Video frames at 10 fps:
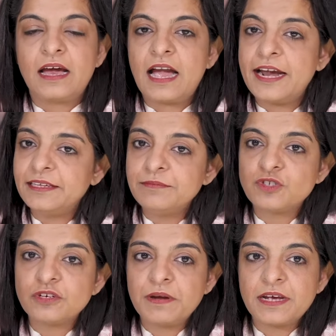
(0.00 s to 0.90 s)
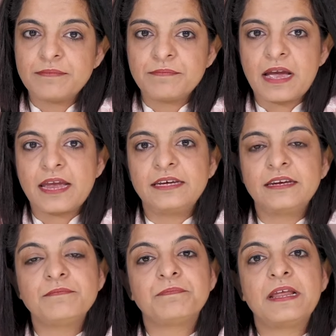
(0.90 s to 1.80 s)
Items should be combined
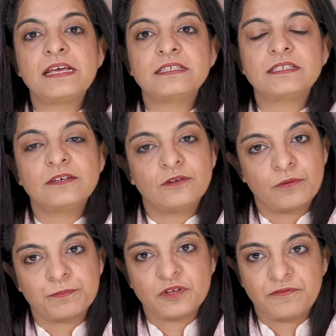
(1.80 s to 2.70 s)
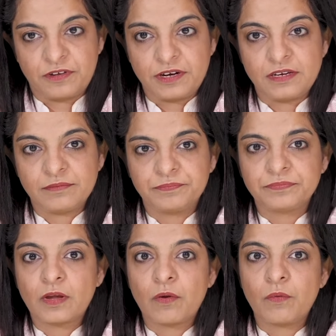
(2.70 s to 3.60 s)
and placed in groups of three:
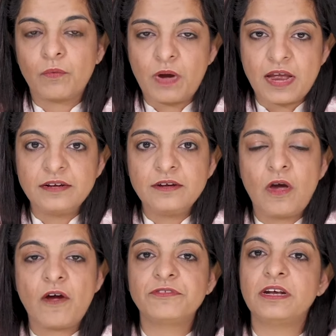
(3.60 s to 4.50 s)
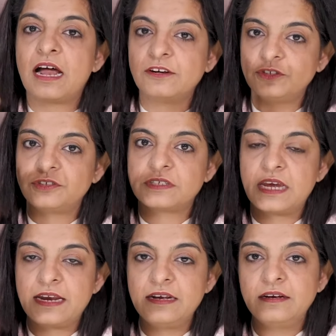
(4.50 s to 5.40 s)
one of the larger
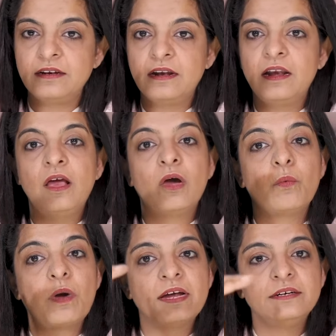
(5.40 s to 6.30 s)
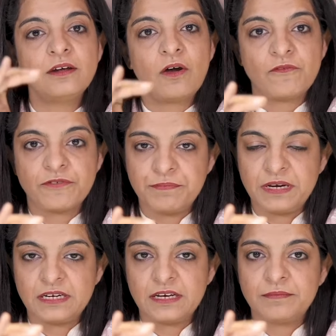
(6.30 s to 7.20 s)
scale, one of a
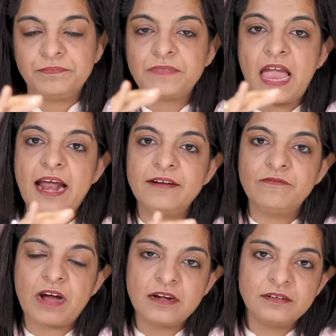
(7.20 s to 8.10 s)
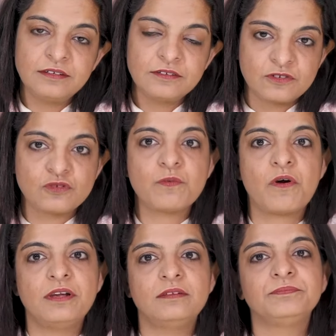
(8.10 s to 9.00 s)
medium, and one
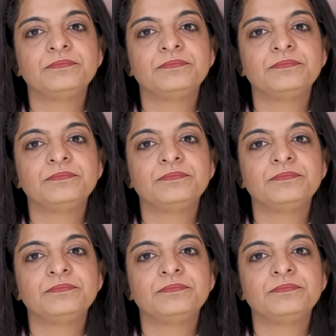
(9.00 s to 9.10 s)
small.